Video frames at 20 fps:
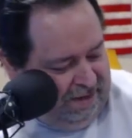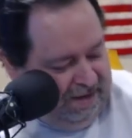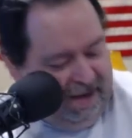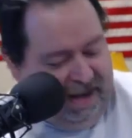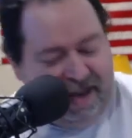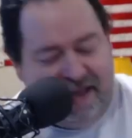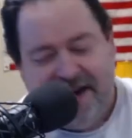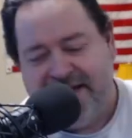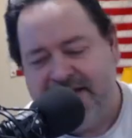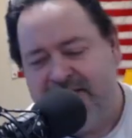
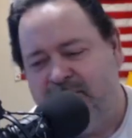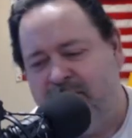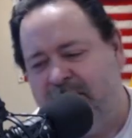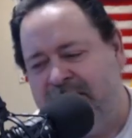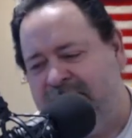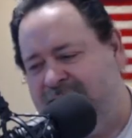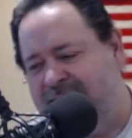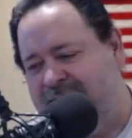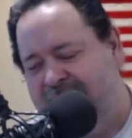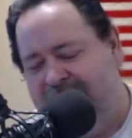It is
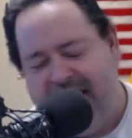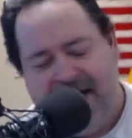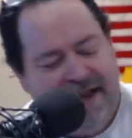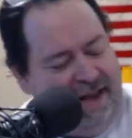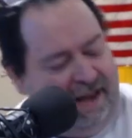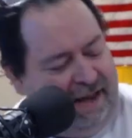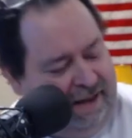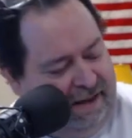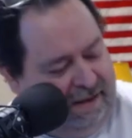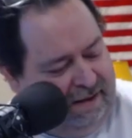
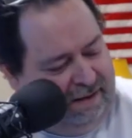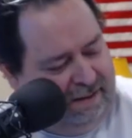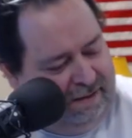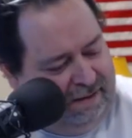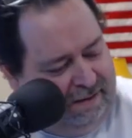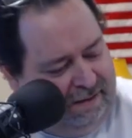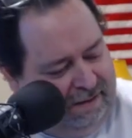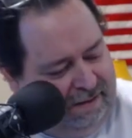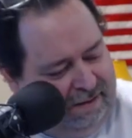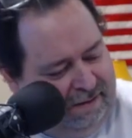Wednesday,
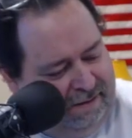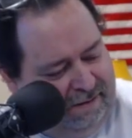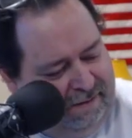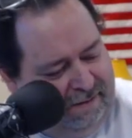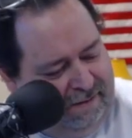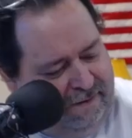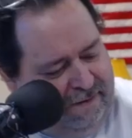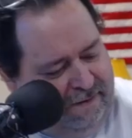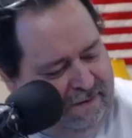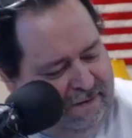
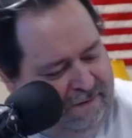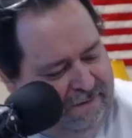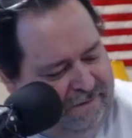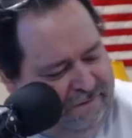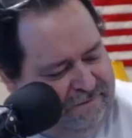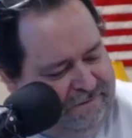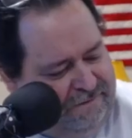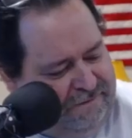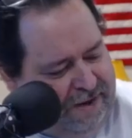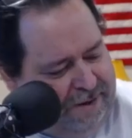
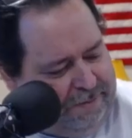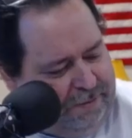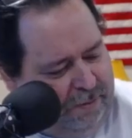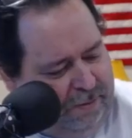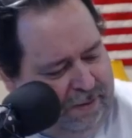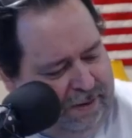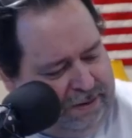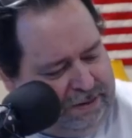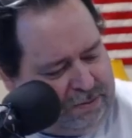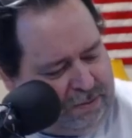
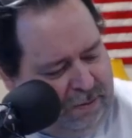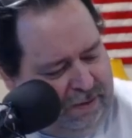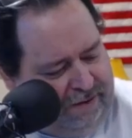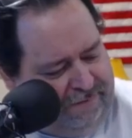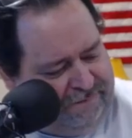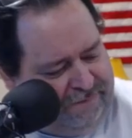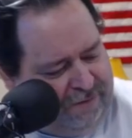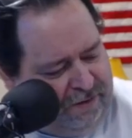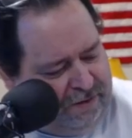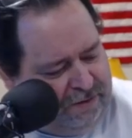February
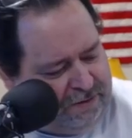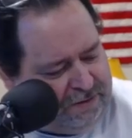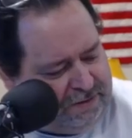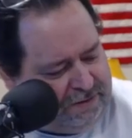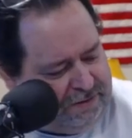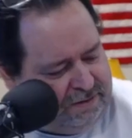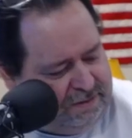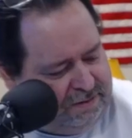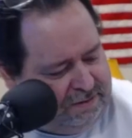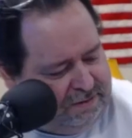
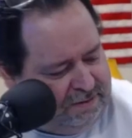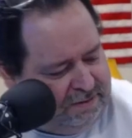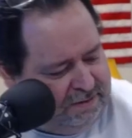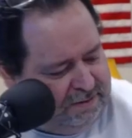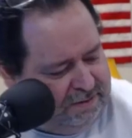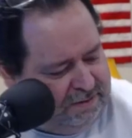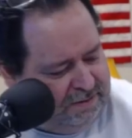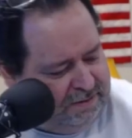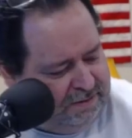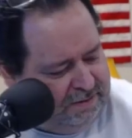
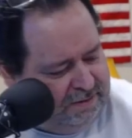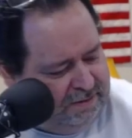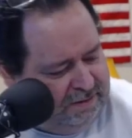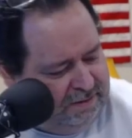21st.